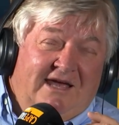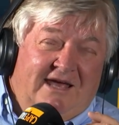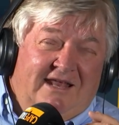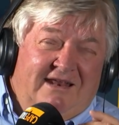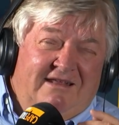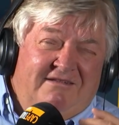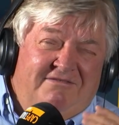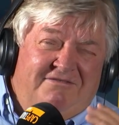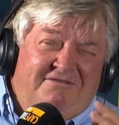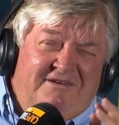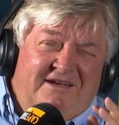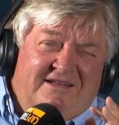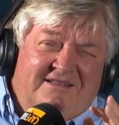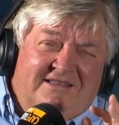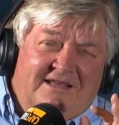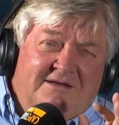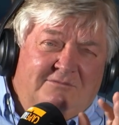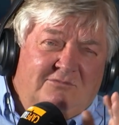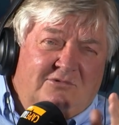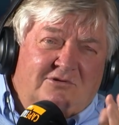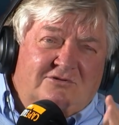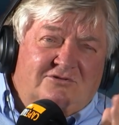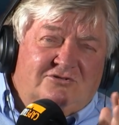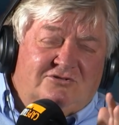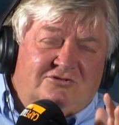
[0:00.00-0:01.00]
And in fact,
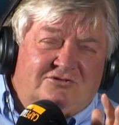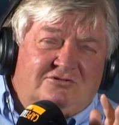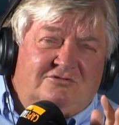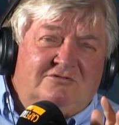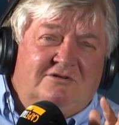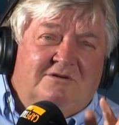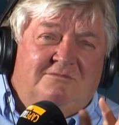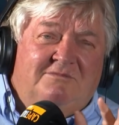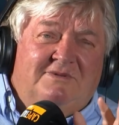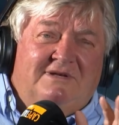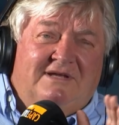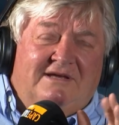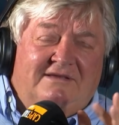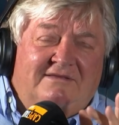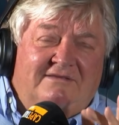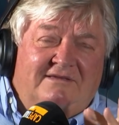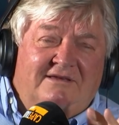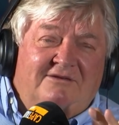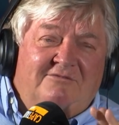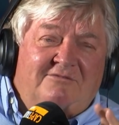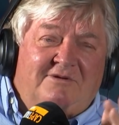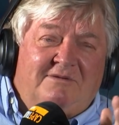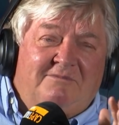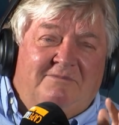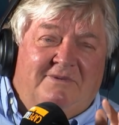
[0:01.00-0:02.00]
I'm not sure, but I
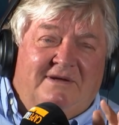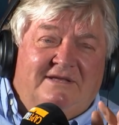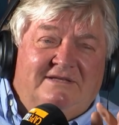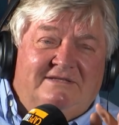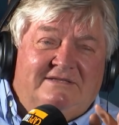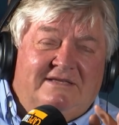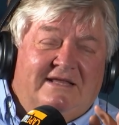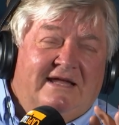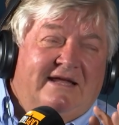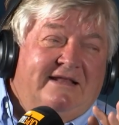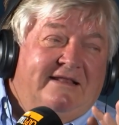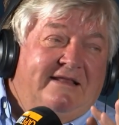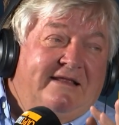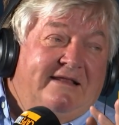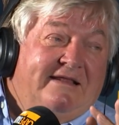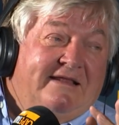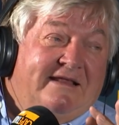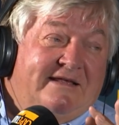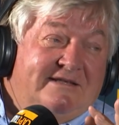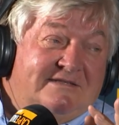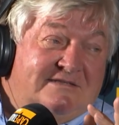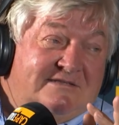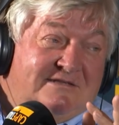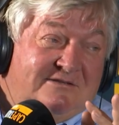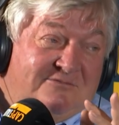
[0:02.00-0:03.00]
think we paid slightly
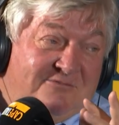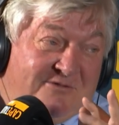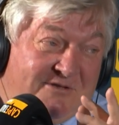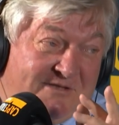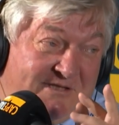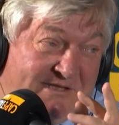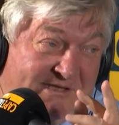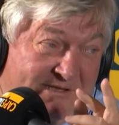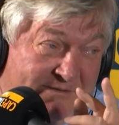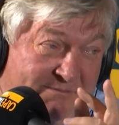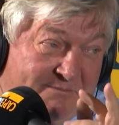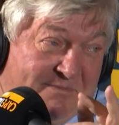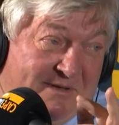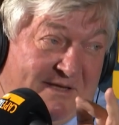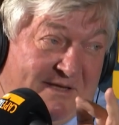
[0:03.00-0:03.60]
less than what he